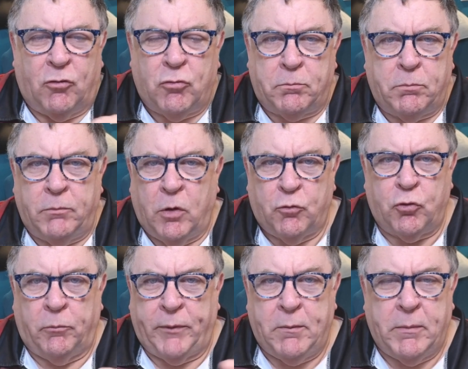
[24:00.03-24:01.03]
lid or
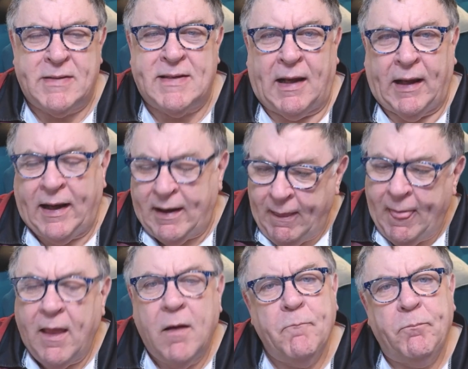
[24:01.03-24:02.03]
something metallic.
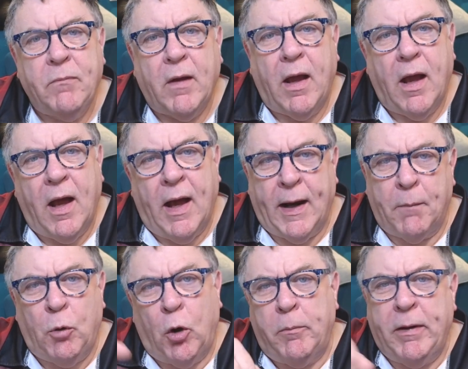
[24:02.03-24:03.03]

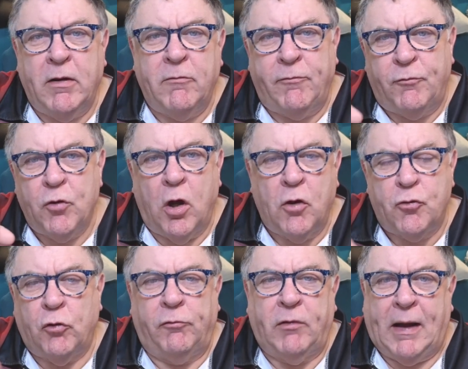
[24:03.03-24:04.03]
And I put a bit
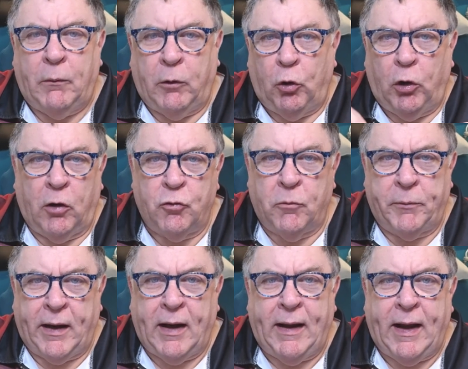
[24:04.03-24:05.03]
of sunflower oil or
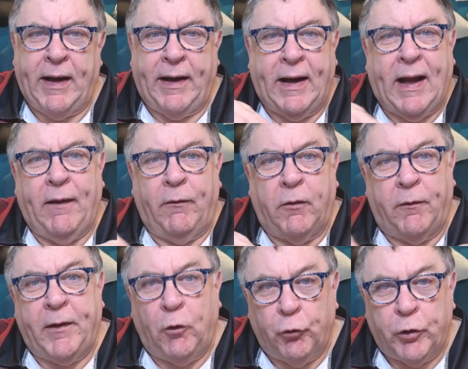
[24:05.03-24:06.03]
something like that in,
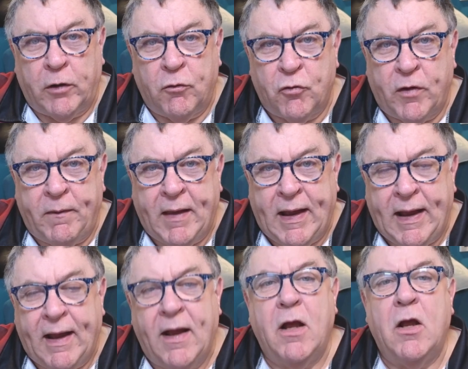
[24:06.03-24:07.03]
and the onions in
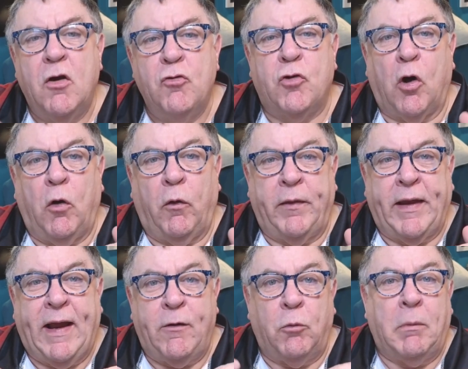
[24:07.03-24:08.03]
there. So
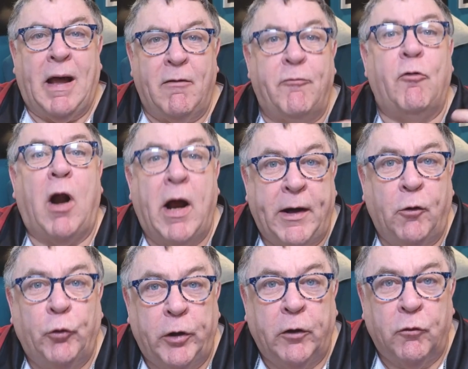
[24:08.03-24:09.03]
they end up like
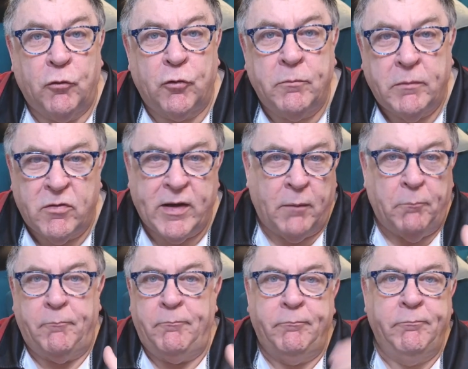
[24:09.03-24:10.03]
fried onions instead
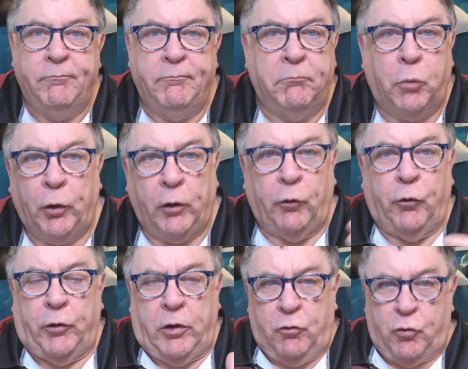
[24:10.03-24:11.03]
of
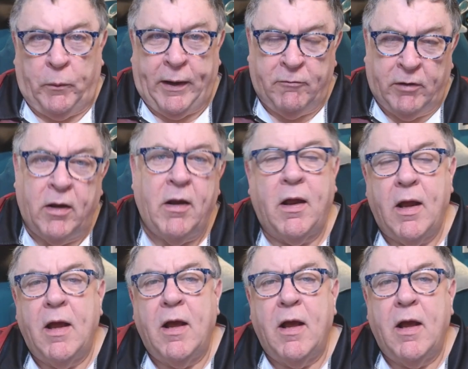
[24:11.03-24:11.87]
boiled onions or whatever.